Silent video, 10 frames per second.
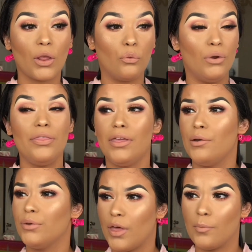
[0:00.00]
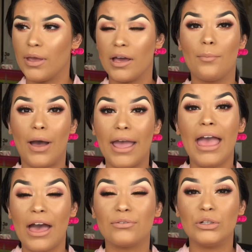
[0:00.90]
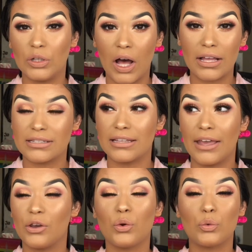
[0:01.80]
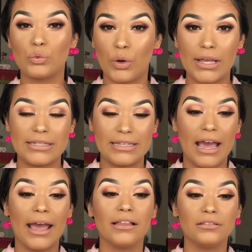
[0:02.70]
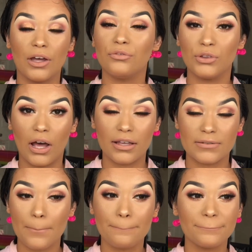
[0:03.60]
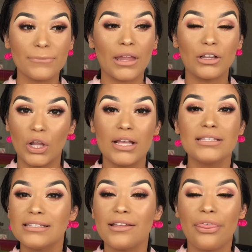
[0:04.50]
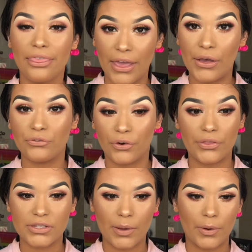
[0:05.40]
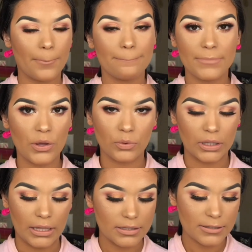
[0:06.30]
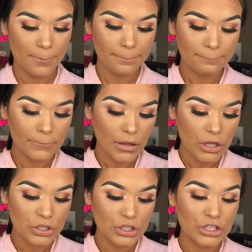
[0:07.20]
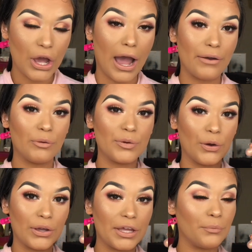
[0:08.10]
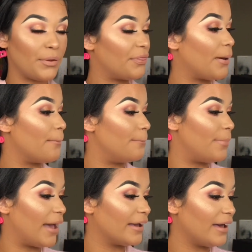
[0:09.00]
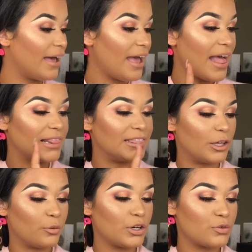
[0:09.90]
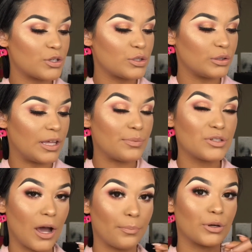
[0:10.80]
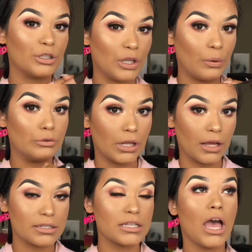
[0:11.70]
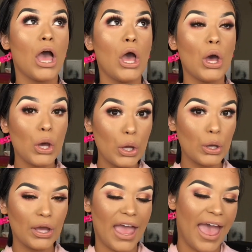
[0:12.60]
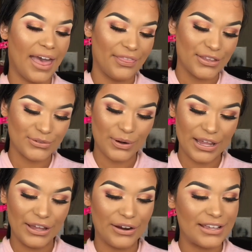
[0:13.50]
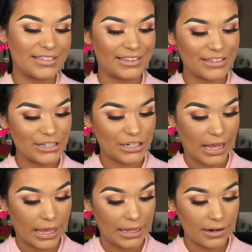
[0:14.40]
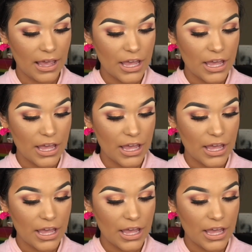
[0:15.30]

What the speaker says: With and without makeup, I have gloss like crazy. I love gloss. Gloss is the thing for the summer. It really is. So I will be going in with the Becca Liquid Crystal Lip Topper Glow Gloss. And this right here is in the shade